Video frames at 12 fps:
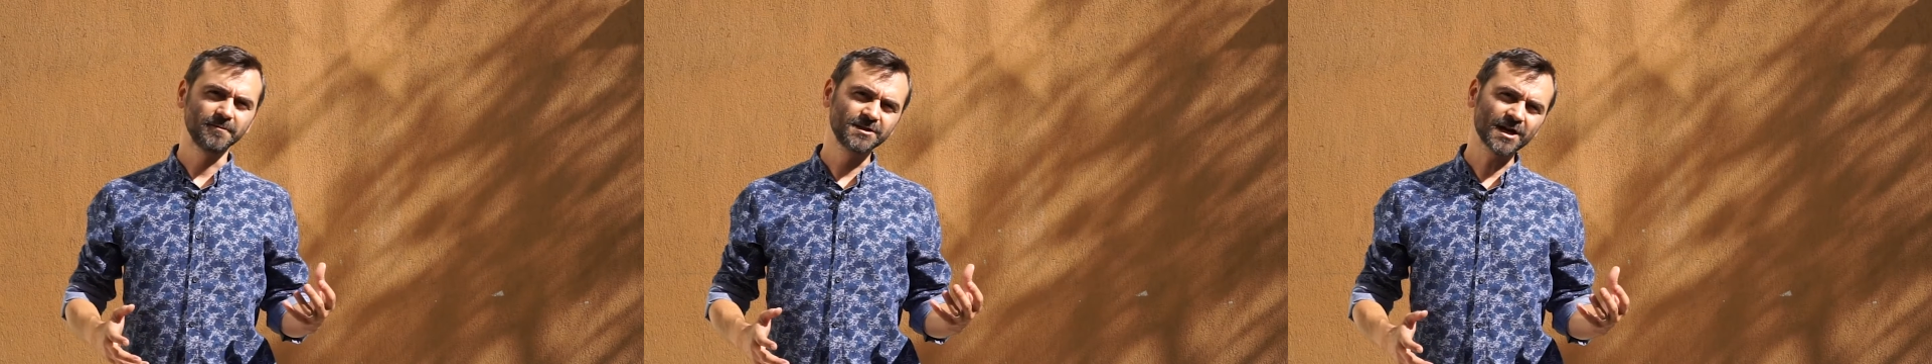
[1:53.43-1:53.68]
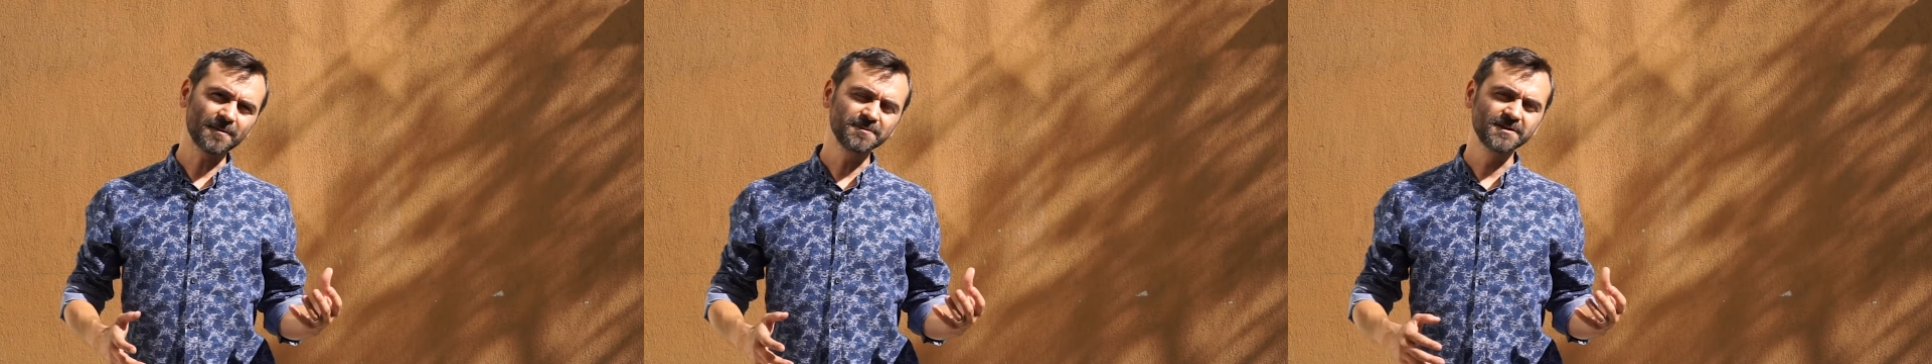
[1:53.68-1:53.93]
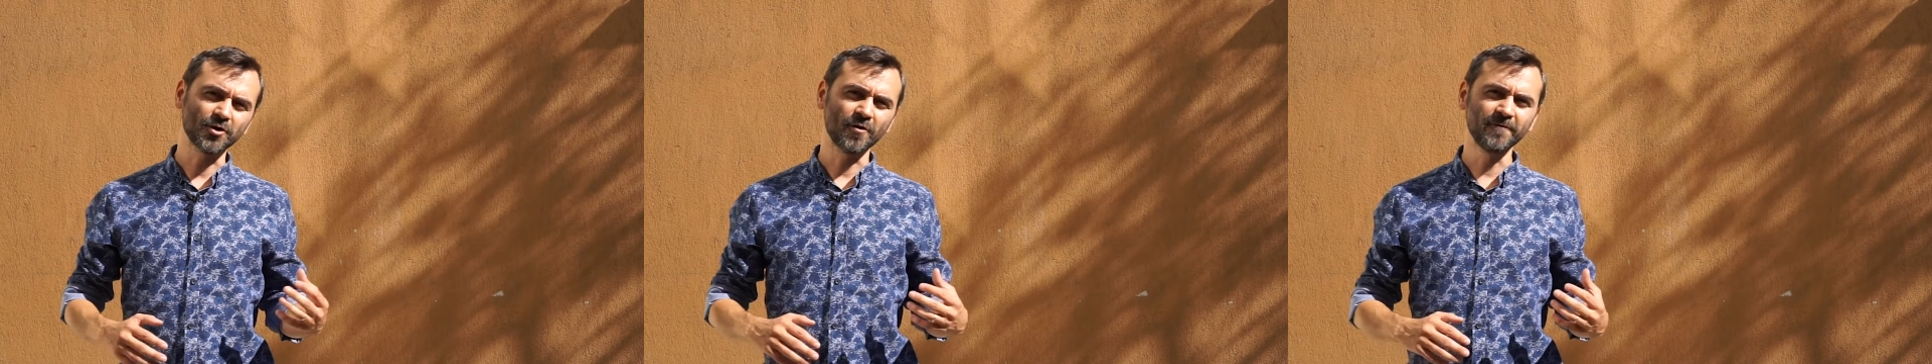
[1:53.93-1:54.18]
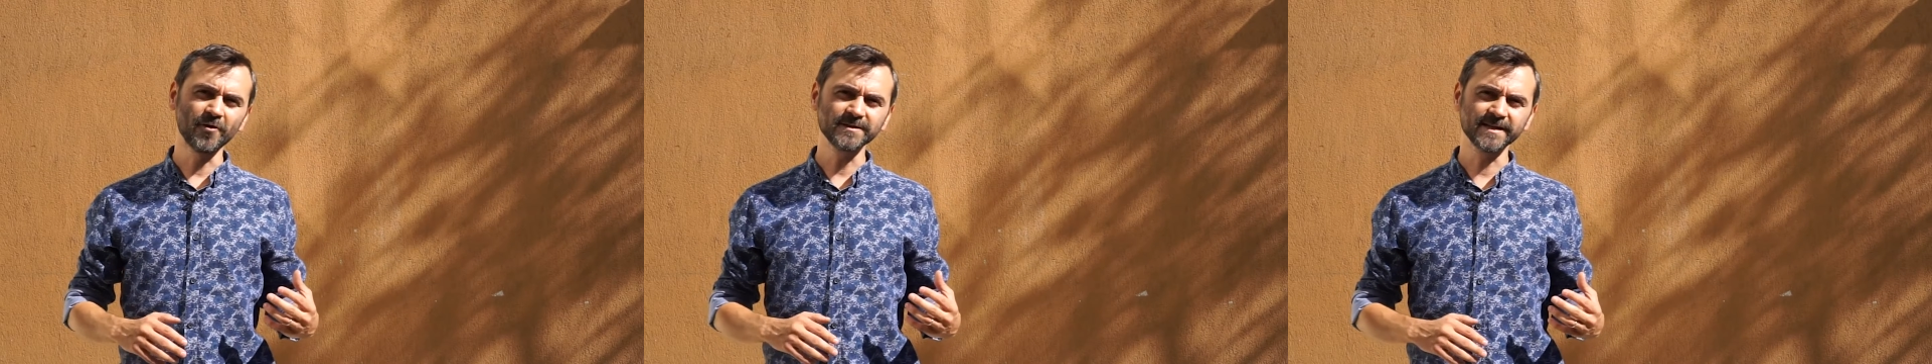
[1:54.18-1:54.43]
shops
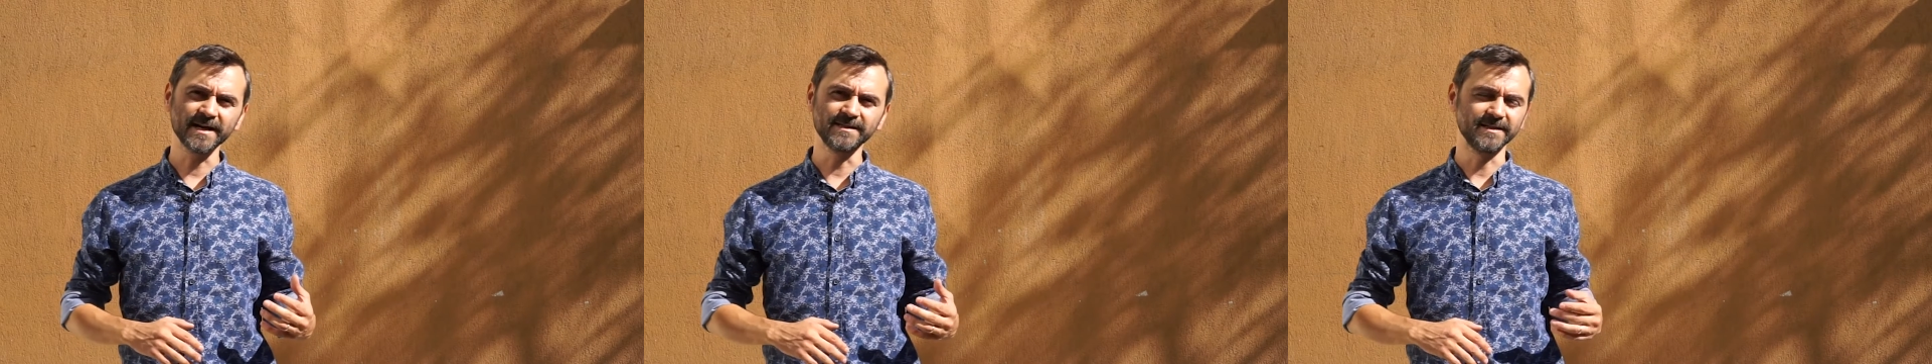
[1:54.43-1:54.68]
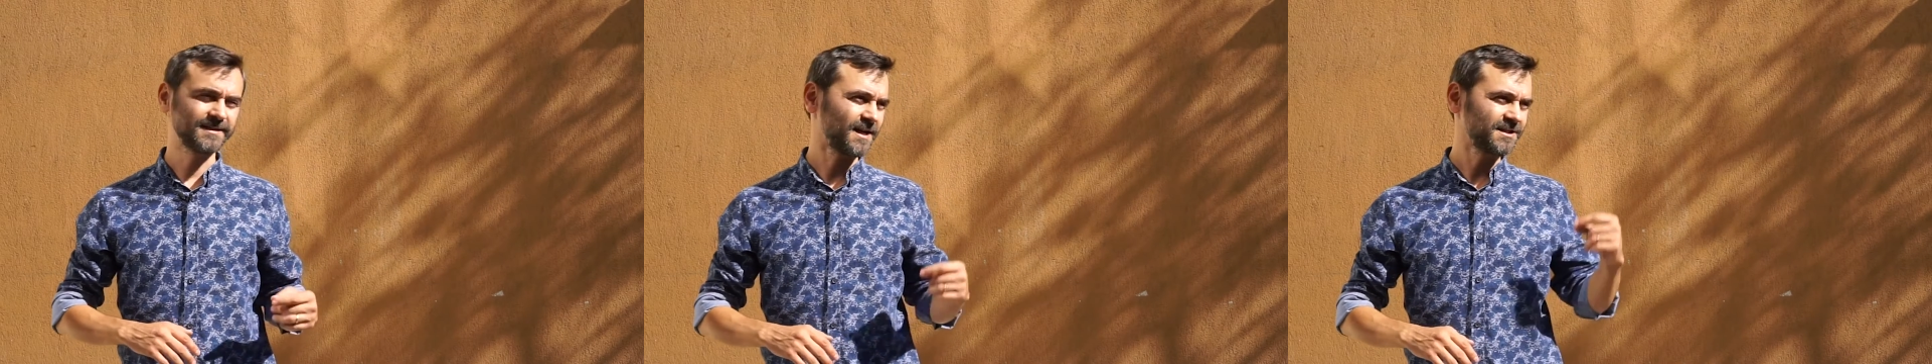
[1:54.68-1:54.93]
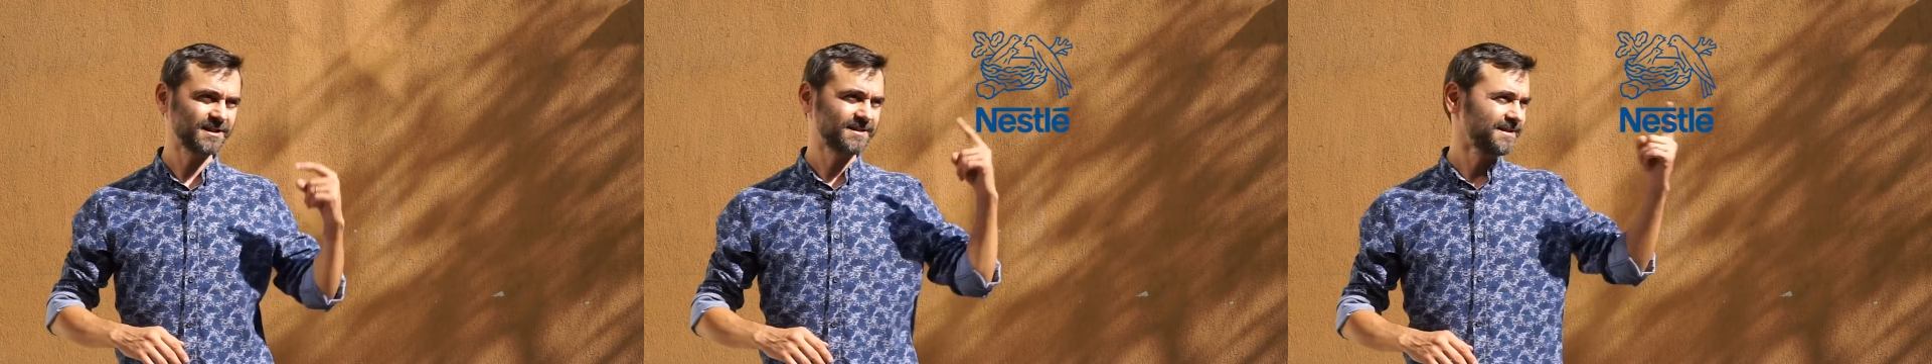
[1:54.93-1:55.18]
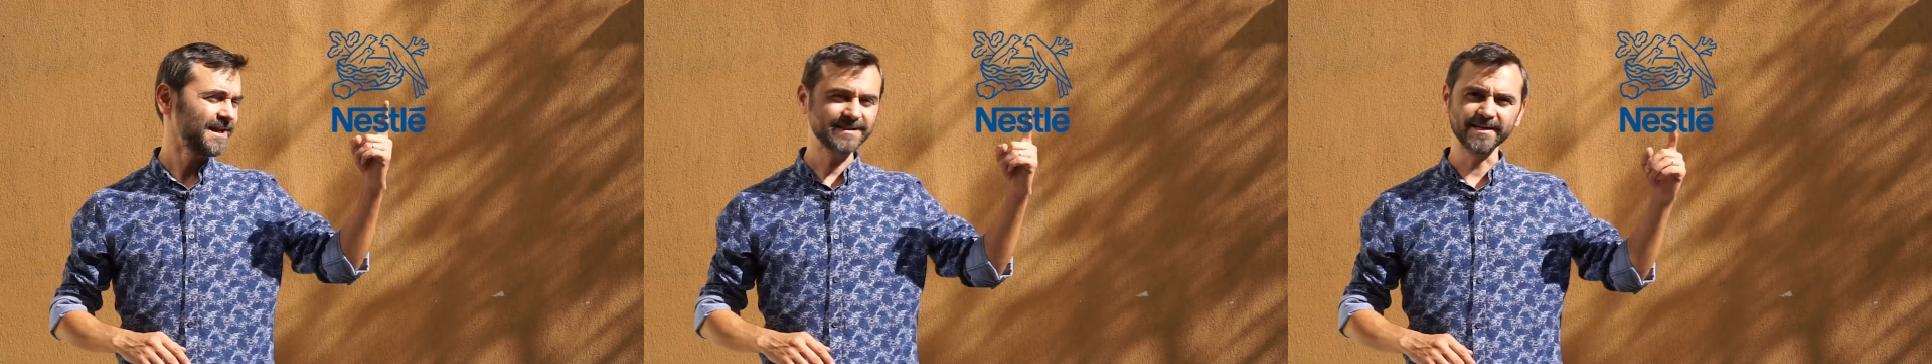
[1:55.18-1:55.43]
of all sizes such as
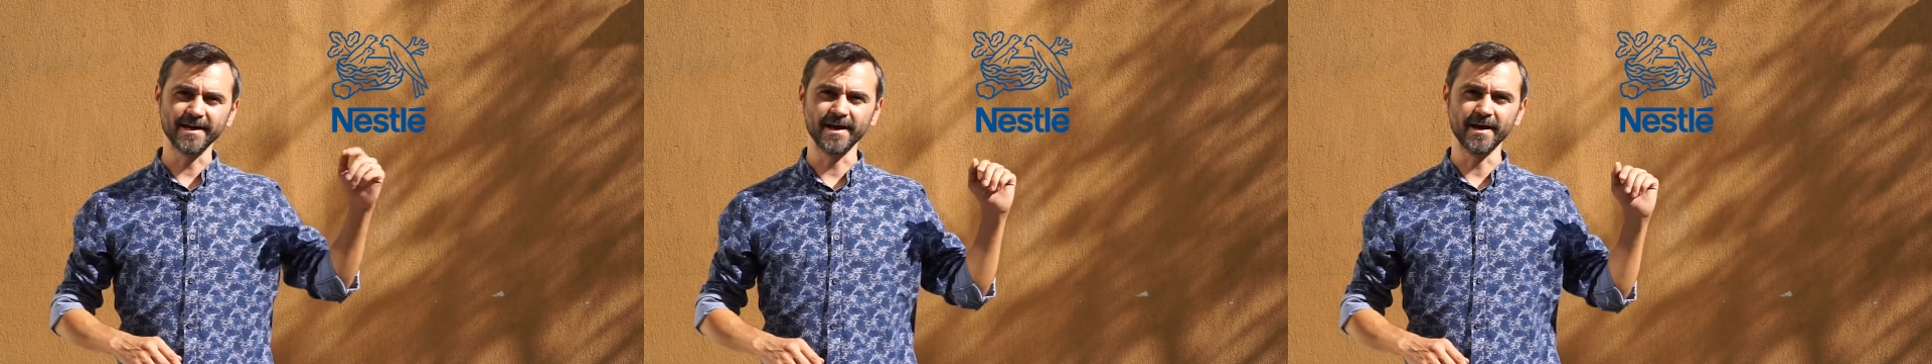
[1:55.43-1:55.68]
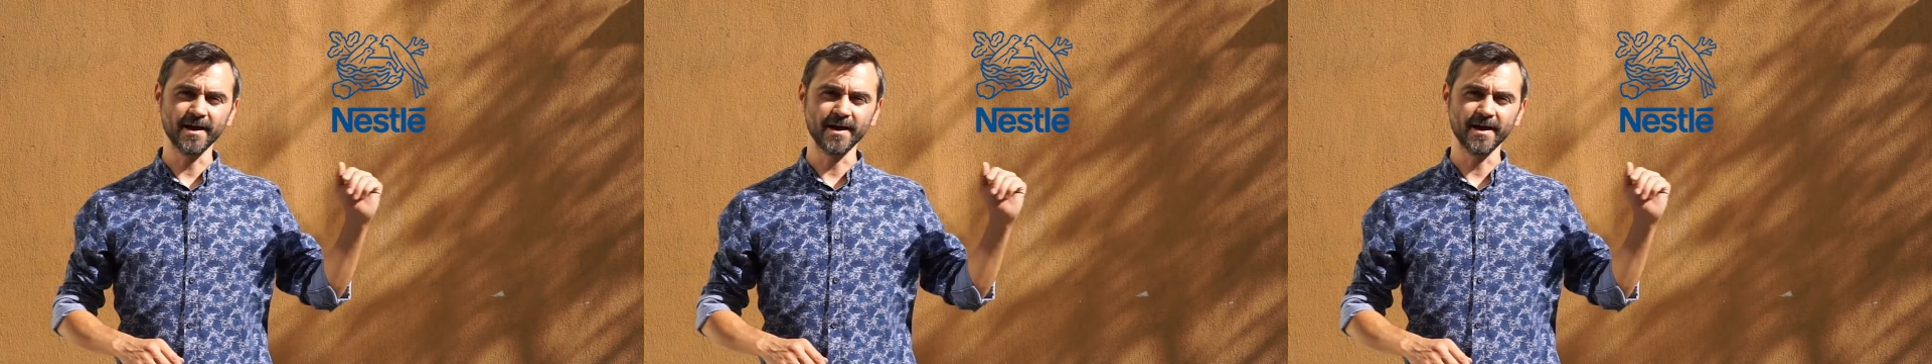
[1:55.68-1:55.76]
Nestle,